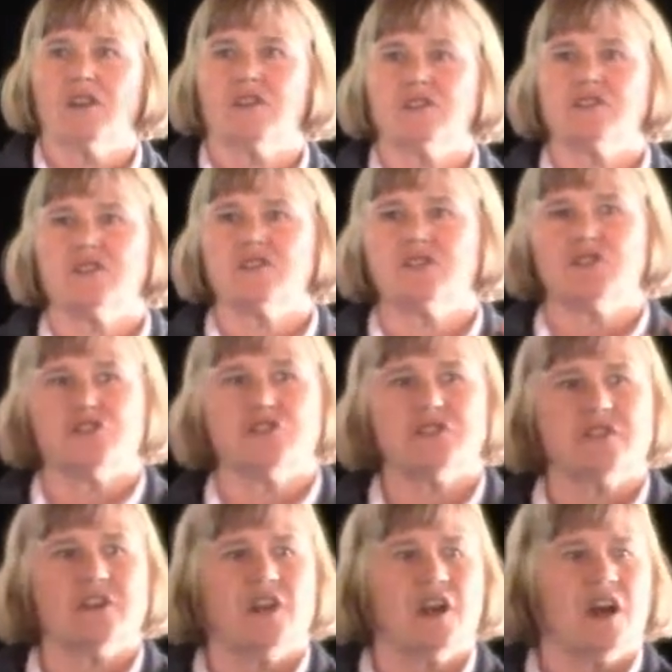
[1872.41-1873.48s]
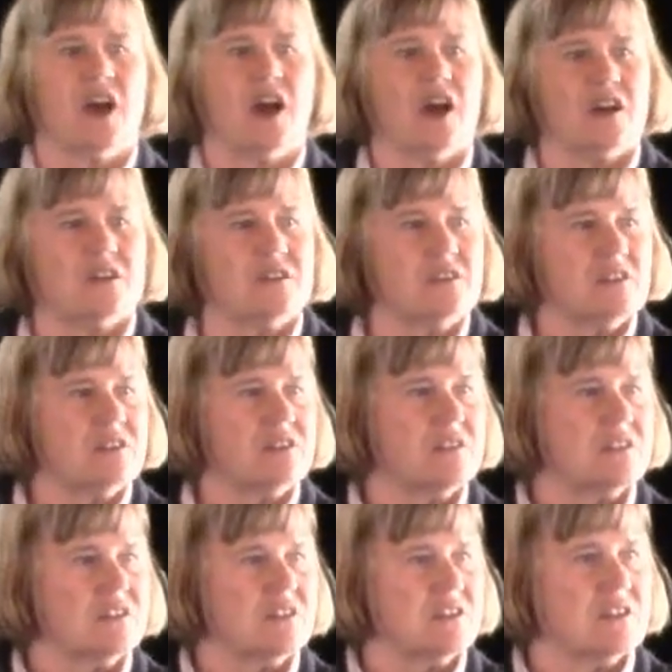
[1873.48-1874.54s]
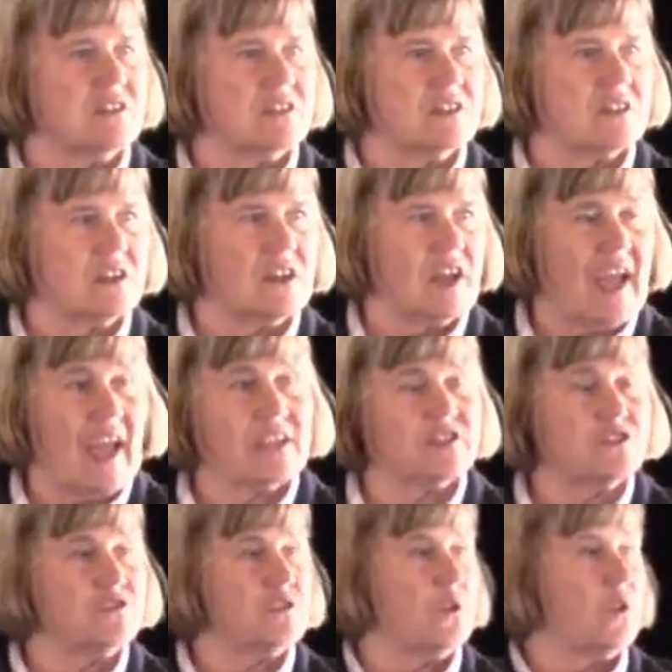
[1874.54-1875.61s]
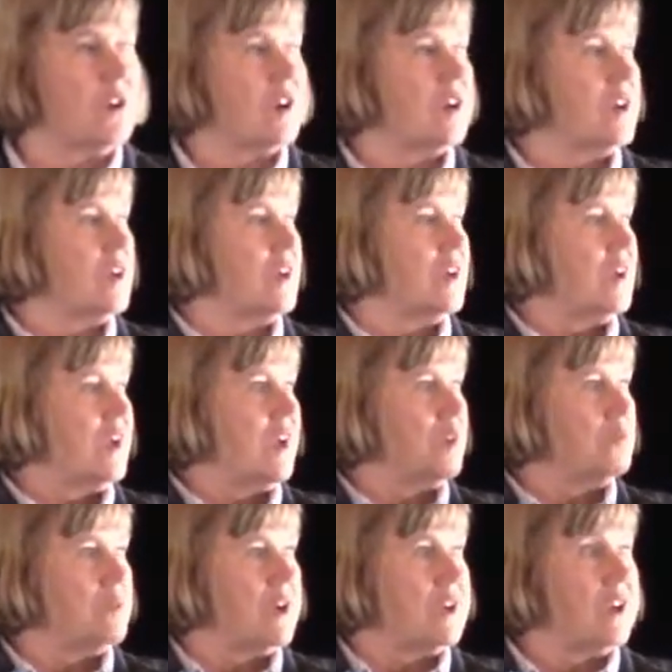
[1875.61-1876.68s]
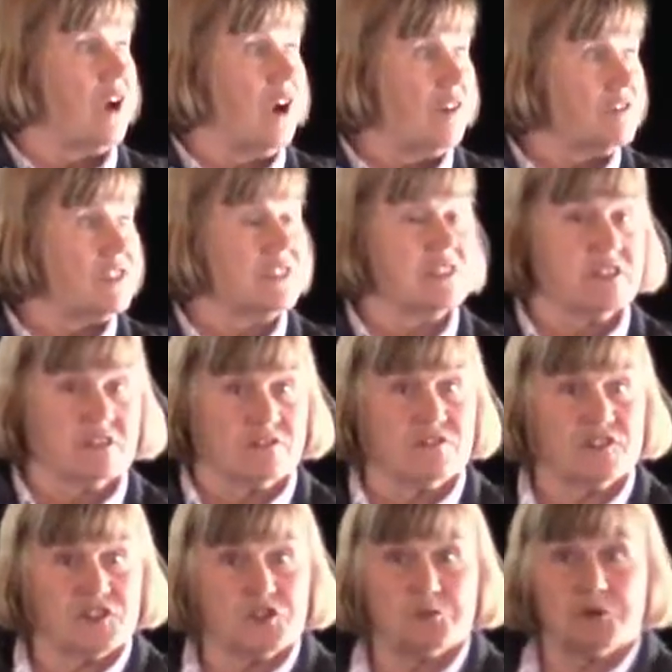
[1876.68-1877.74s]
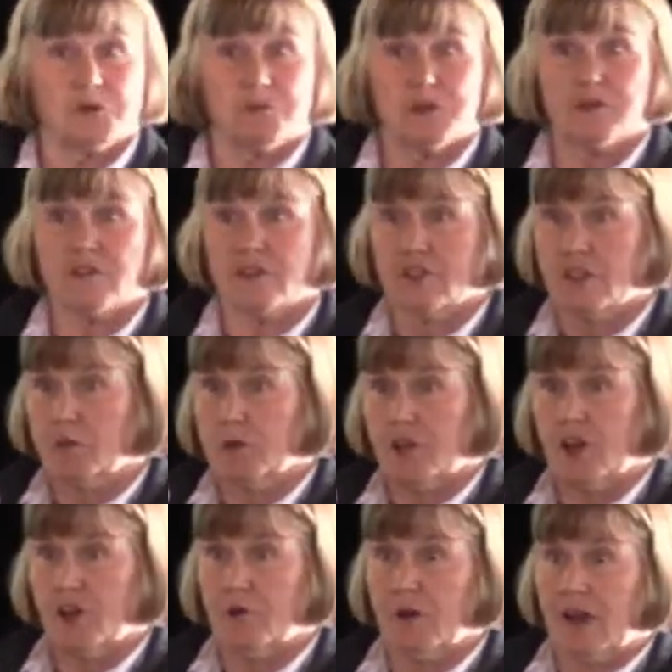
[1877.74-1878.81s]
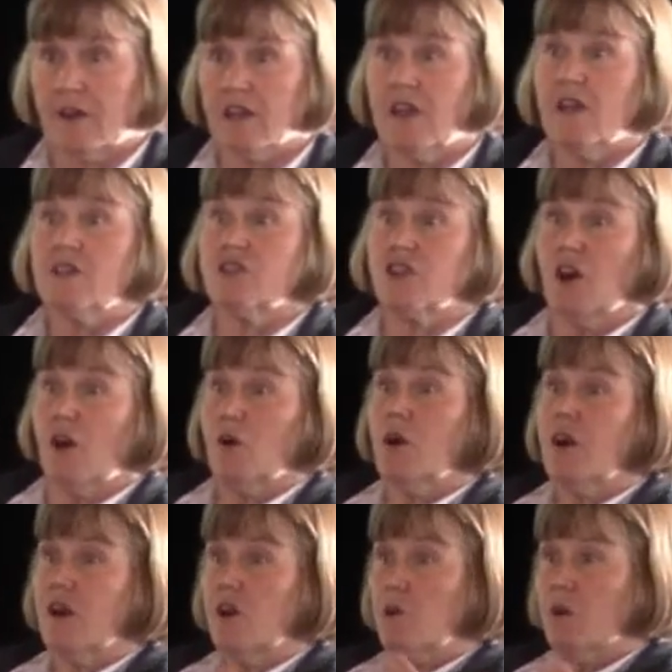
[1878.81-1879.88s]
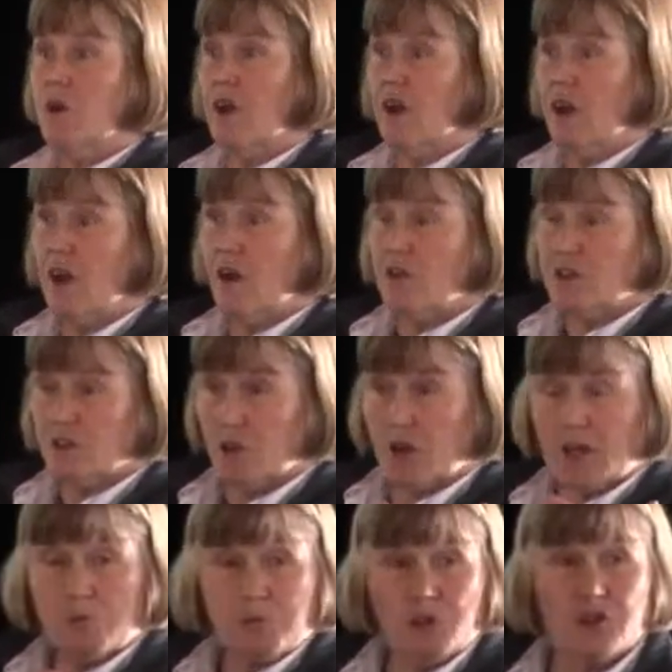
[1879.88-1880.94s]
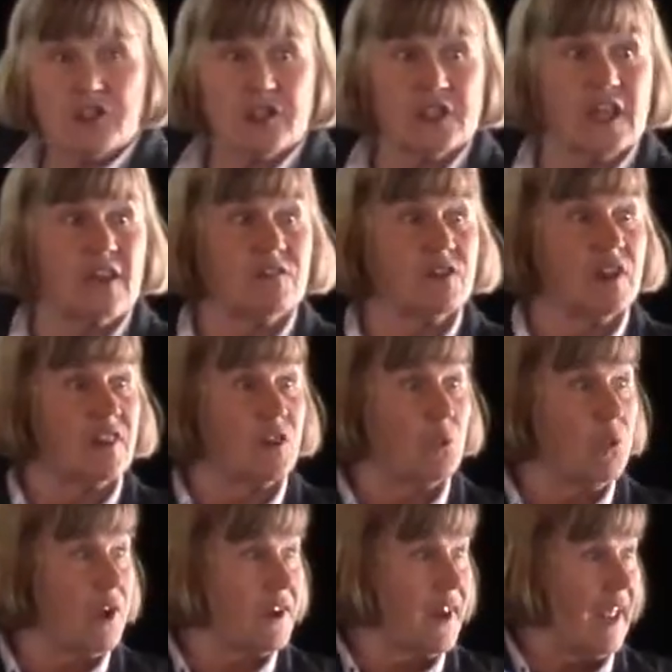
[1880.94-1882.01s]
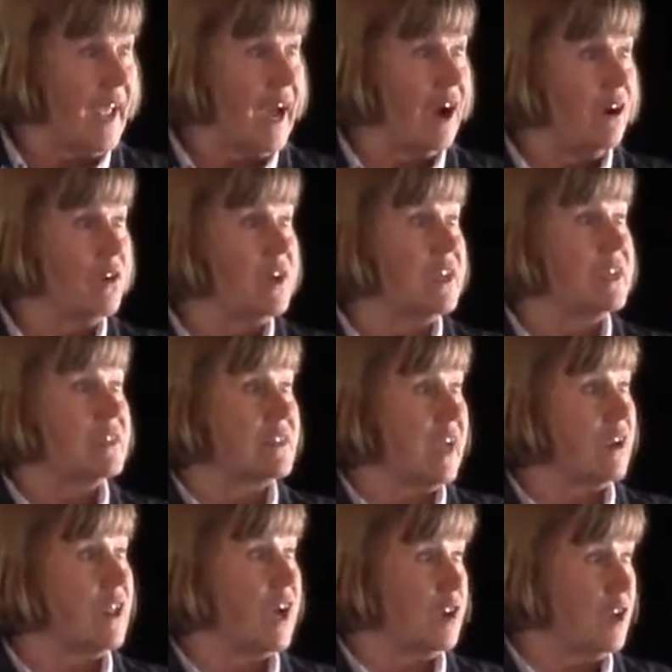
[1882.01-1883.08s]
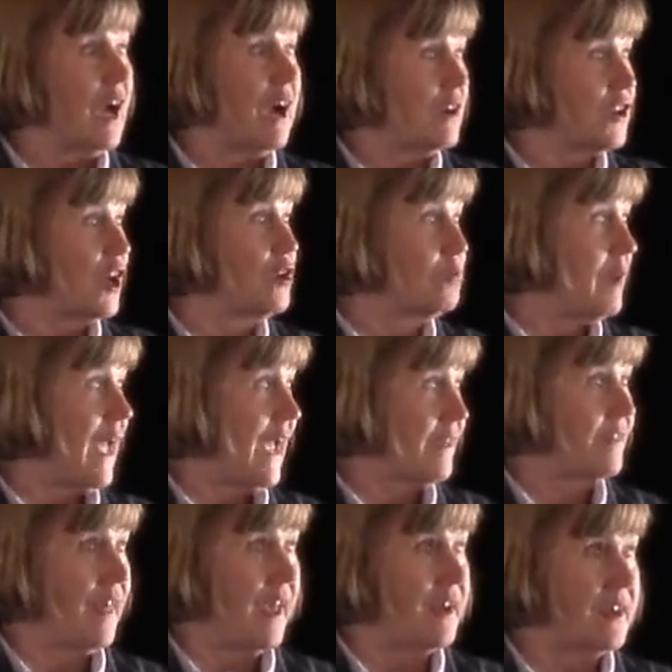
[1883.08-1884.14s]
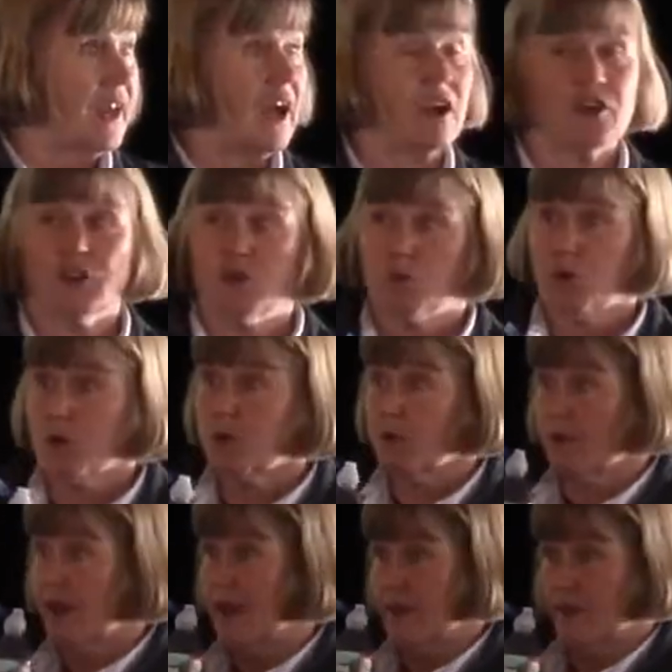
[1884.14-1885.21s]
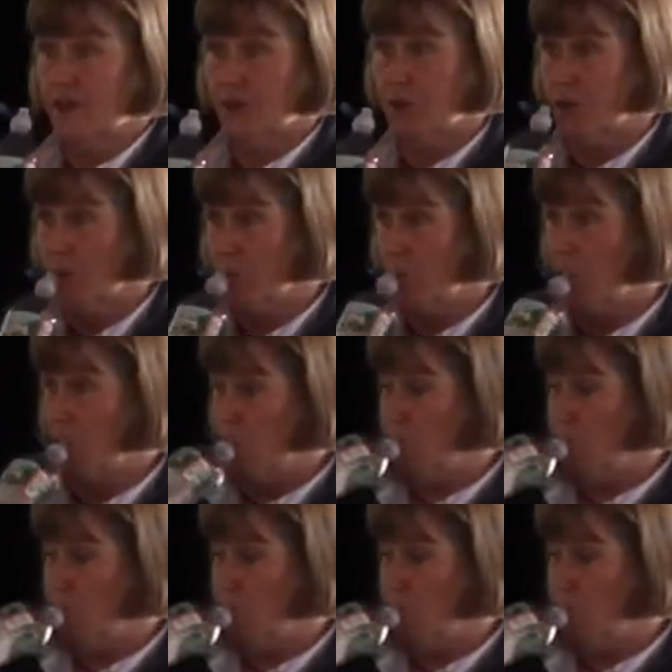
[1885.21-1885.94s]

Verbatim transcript: There's a certain unasked for but often invisible privilege that we carry around. So, so on a personal level, on the what now, is how, to, how do you unpack that and how do you work with that in your group?